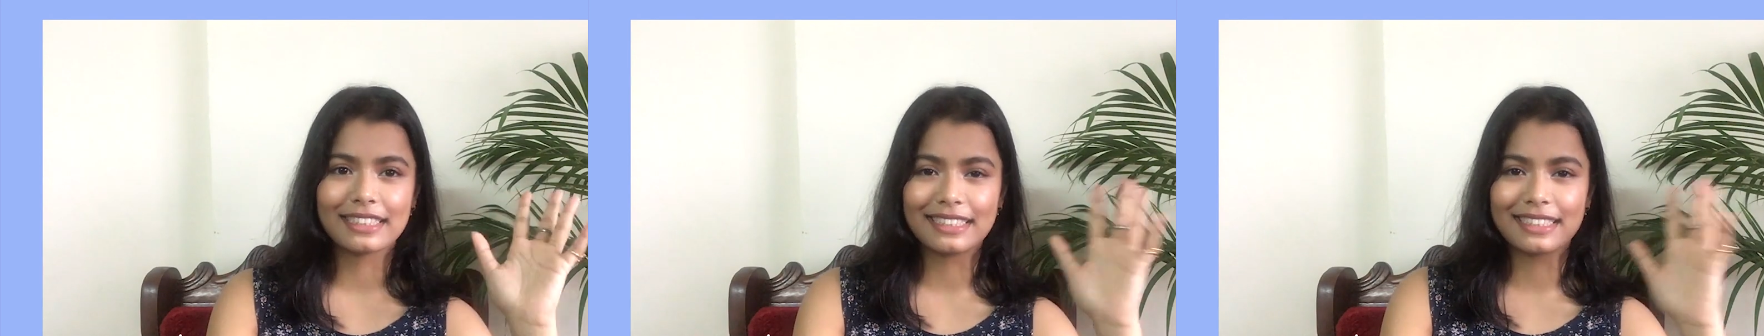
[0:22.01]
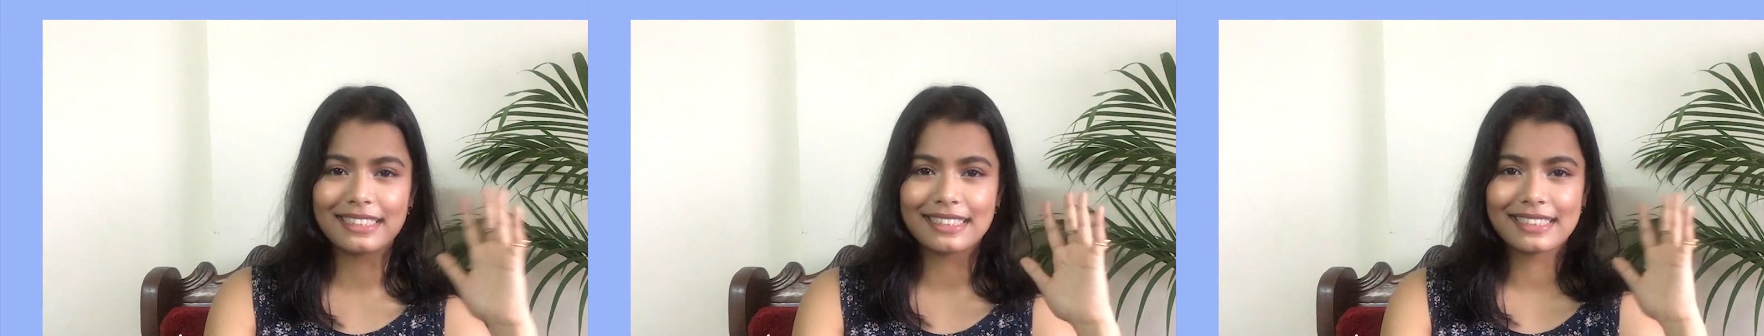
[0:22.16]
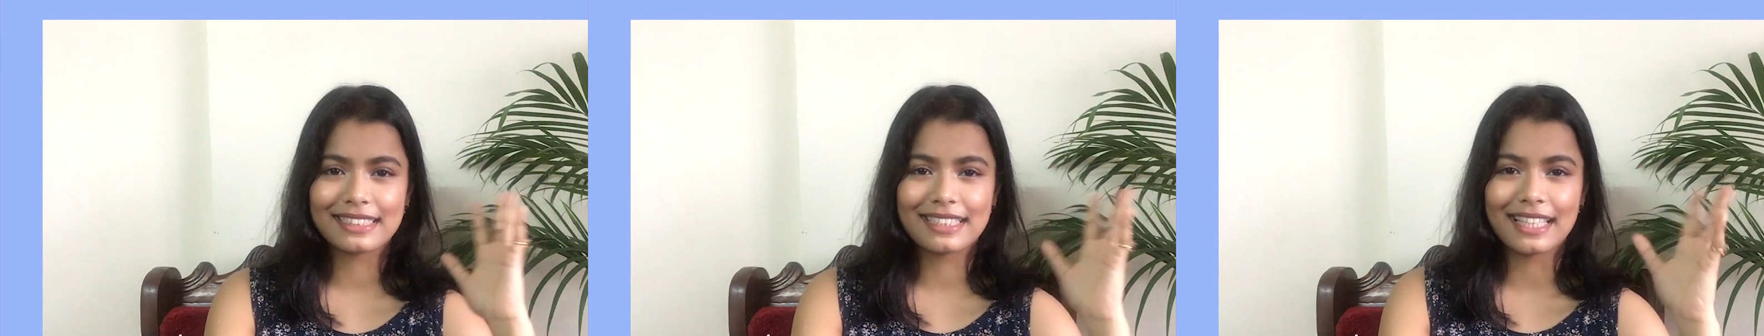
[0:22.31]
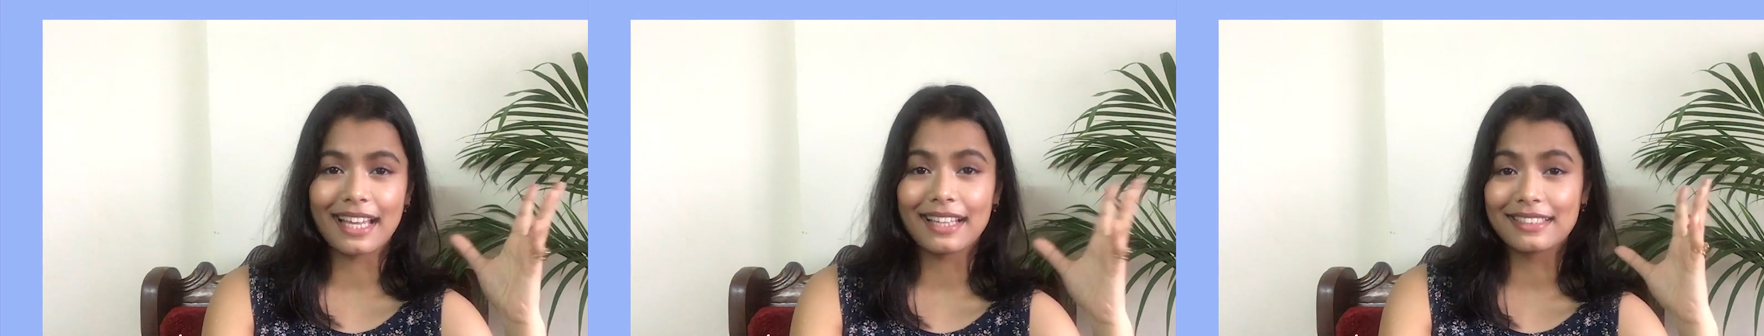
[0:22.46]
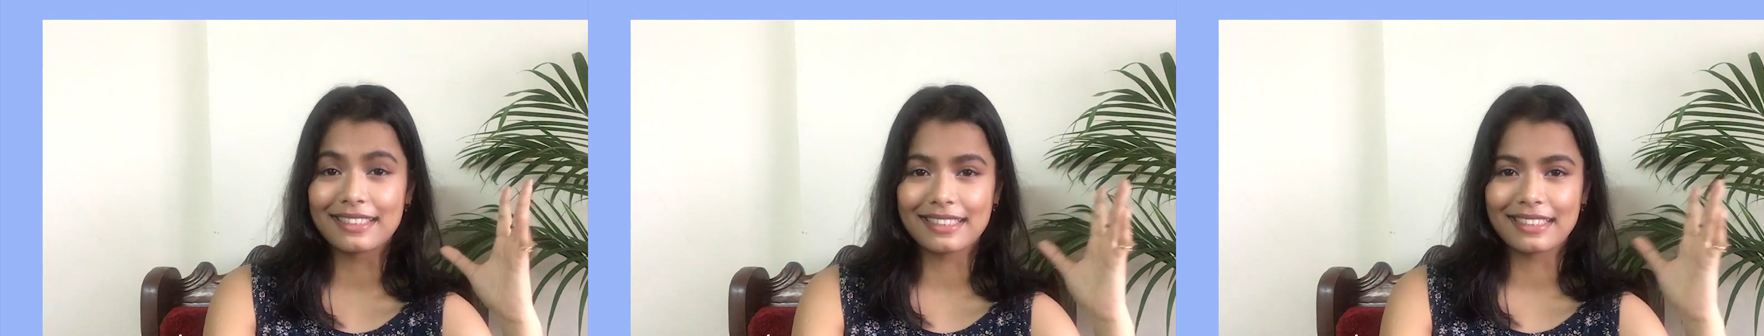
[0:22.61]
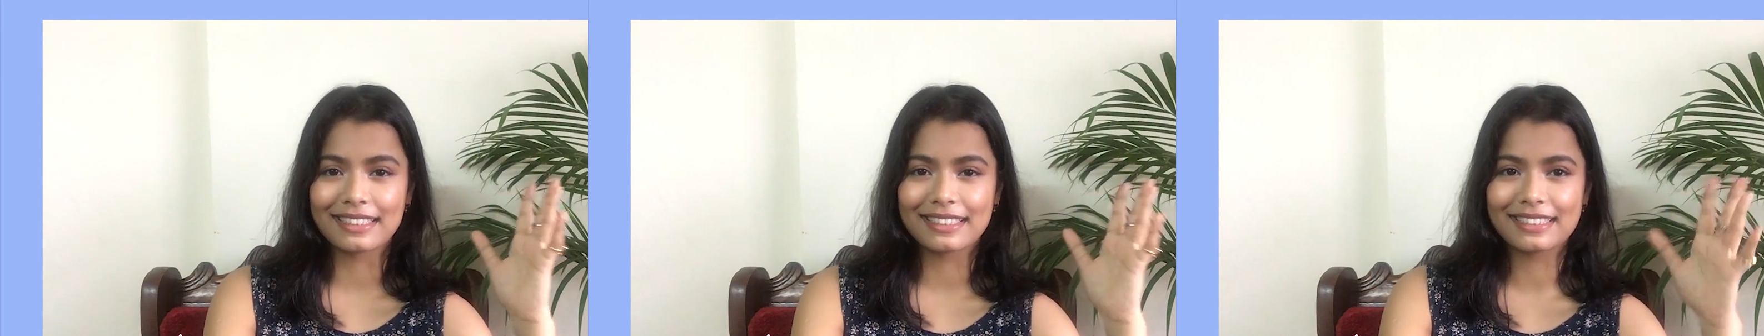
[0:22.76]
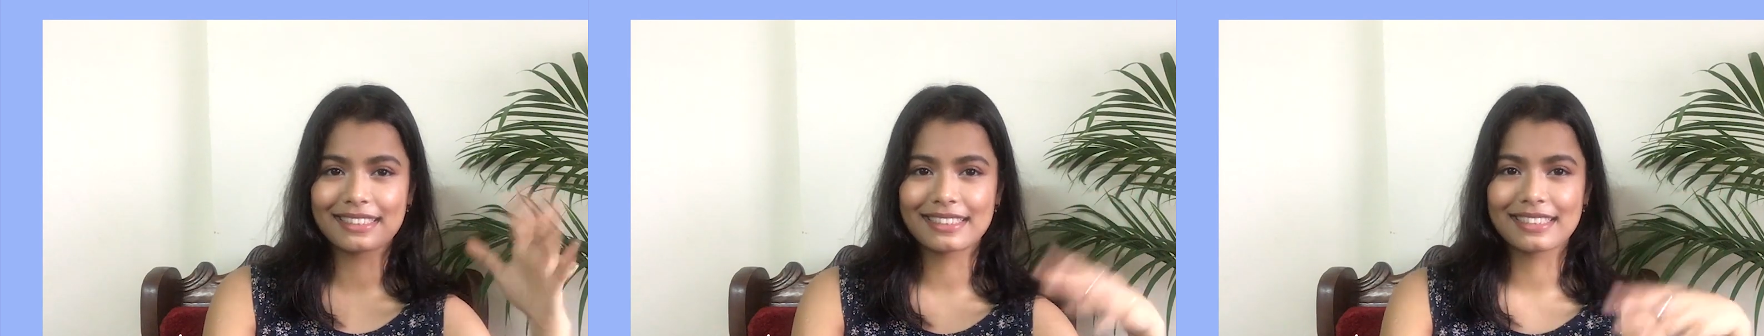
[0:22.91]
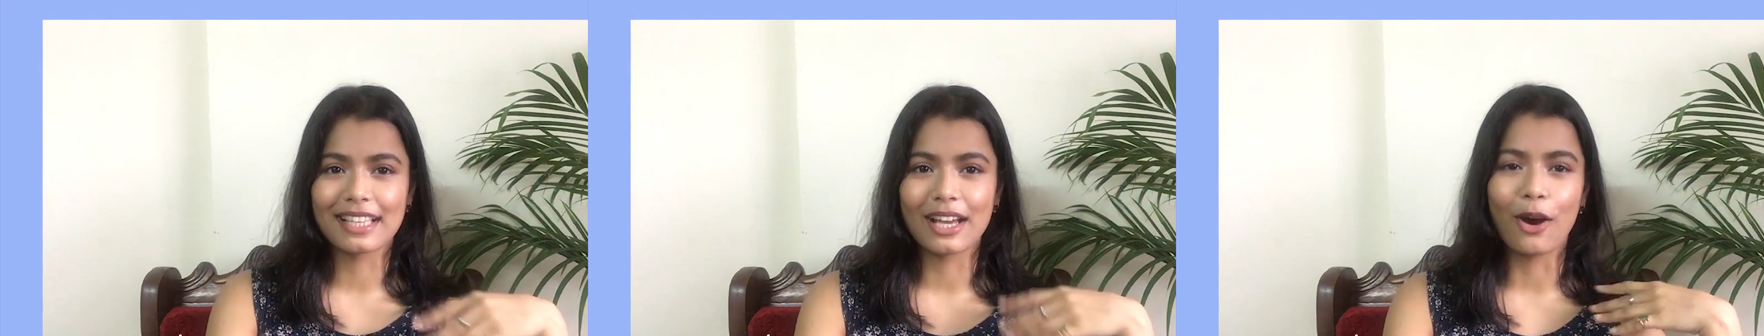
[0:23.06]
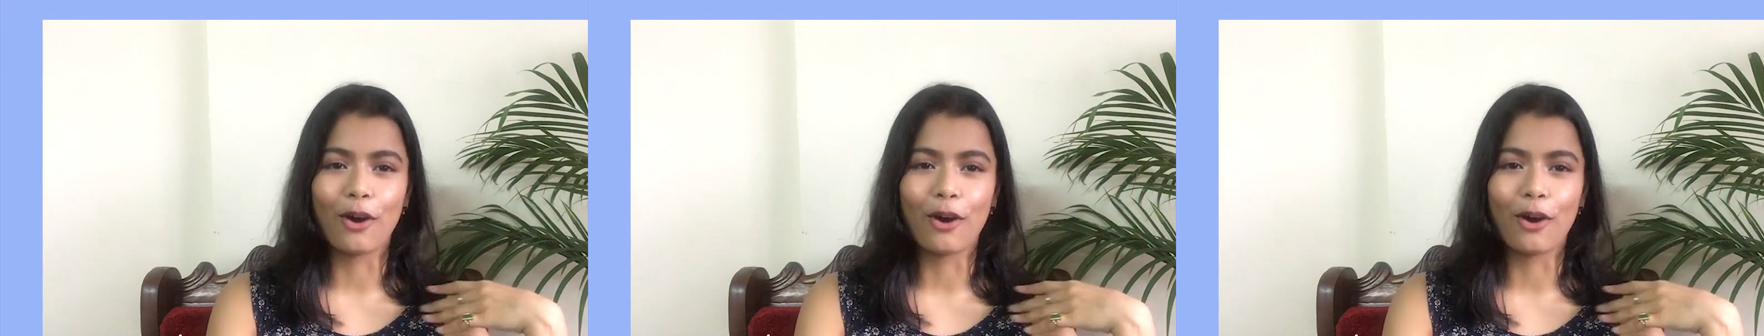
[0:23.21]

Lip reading: and aesthetics